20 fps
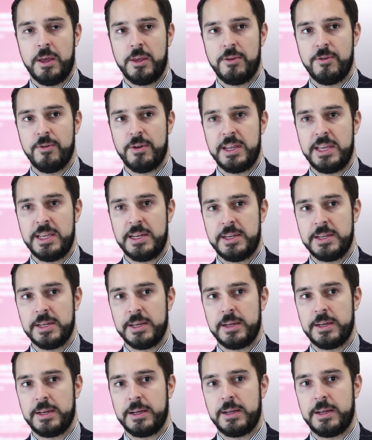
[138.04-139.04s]
you need
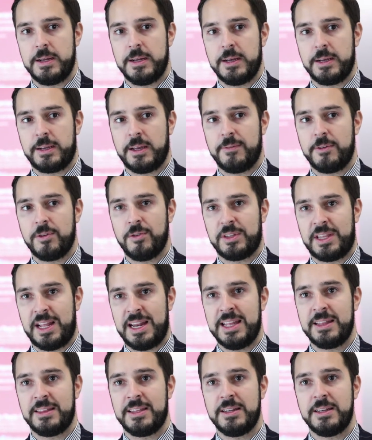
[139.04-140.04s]
kind of, you know,
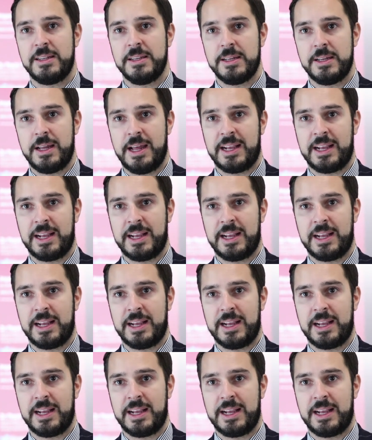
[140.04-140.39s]
talented